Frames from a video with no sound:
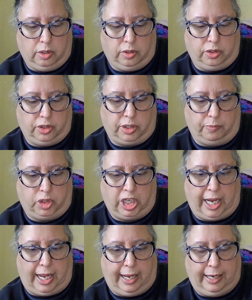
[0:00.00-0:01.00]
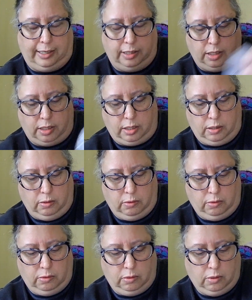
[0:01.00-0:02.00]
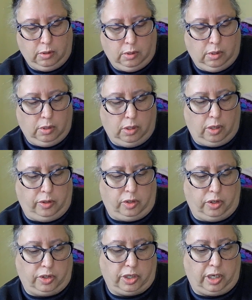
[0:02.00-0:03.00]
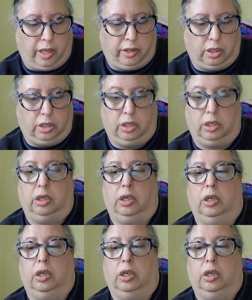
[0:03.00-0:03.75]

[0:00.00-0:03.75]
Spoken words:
There's some chains, and there's another